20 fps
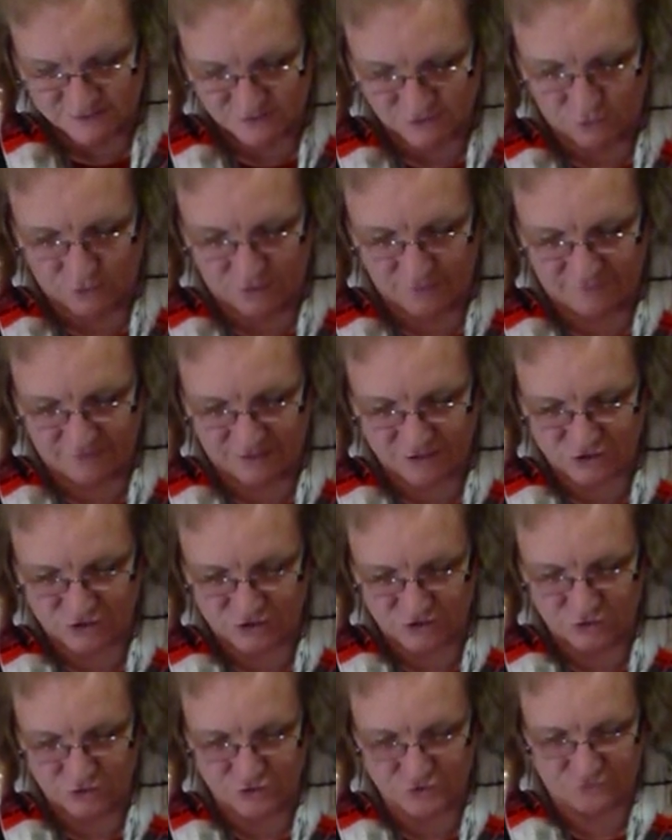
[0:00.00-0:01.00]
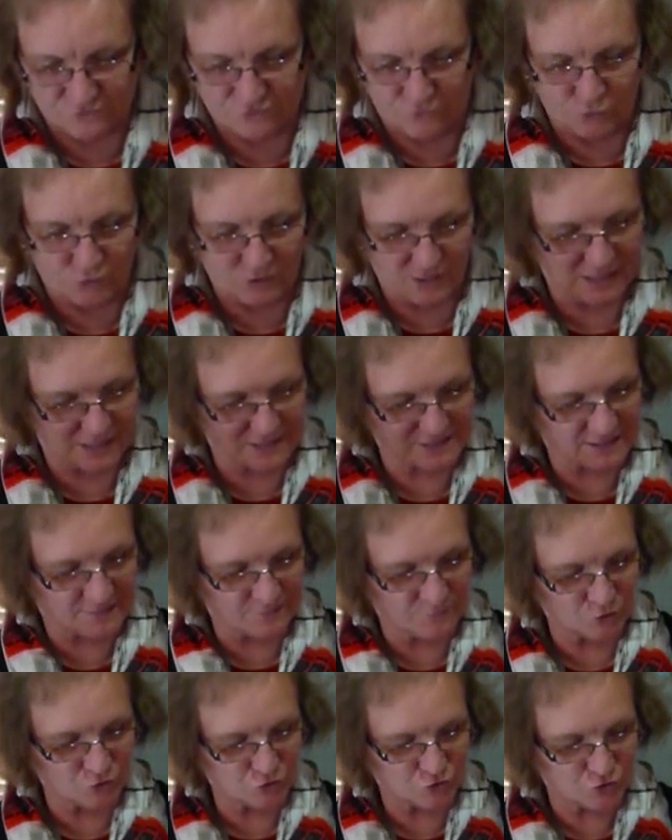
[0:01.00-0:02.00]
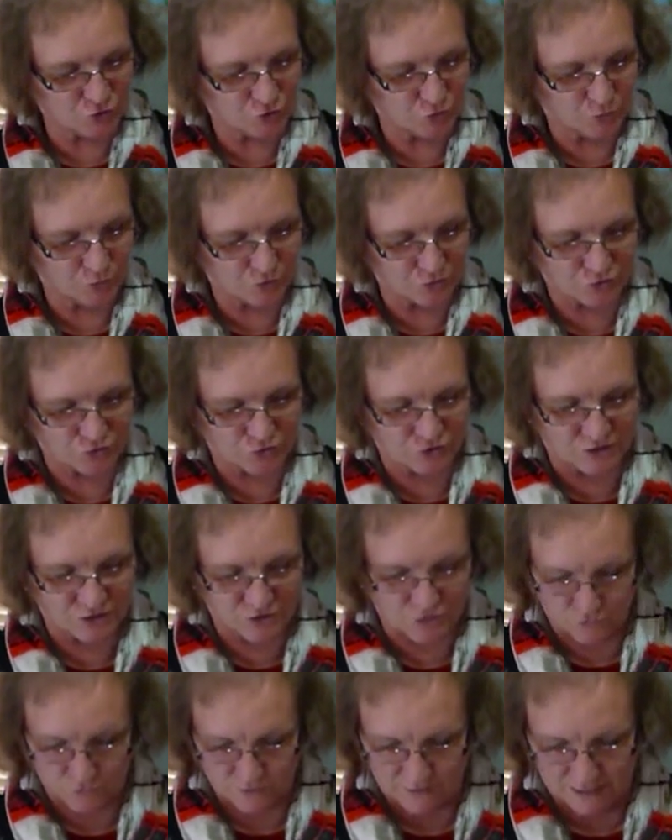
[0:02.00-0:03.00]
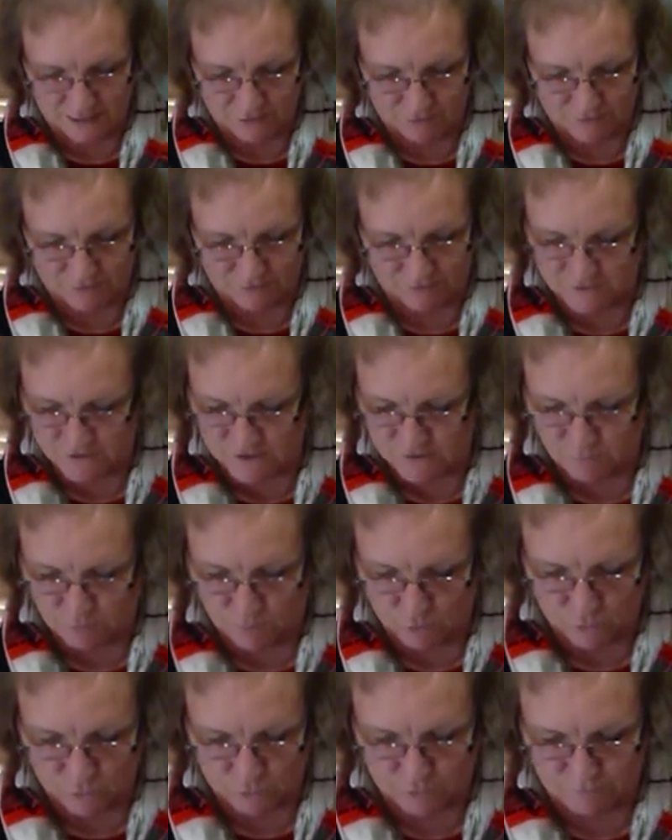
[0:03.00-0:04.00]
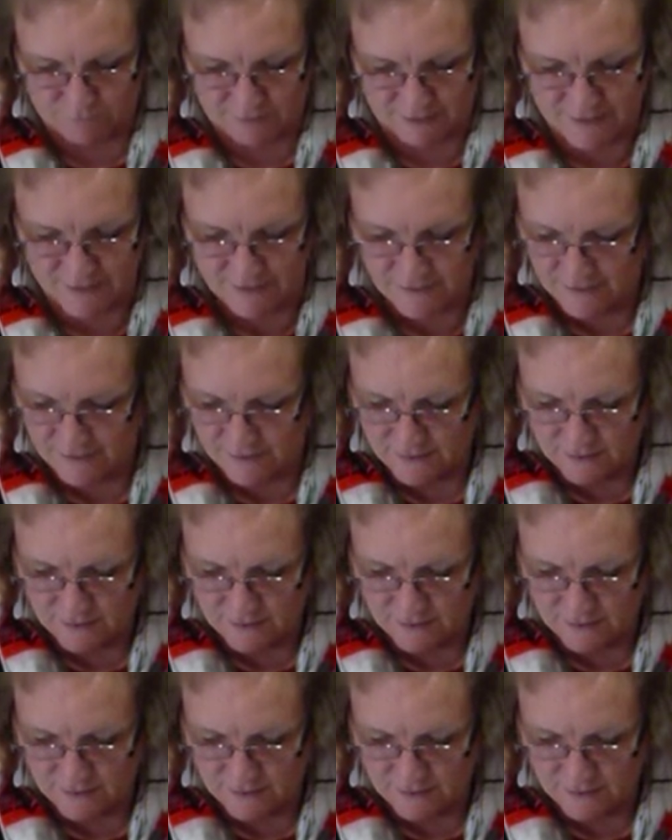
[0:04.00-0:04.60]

So I've actually used four colours. I'm not sure what a traditional colouring of this block would be.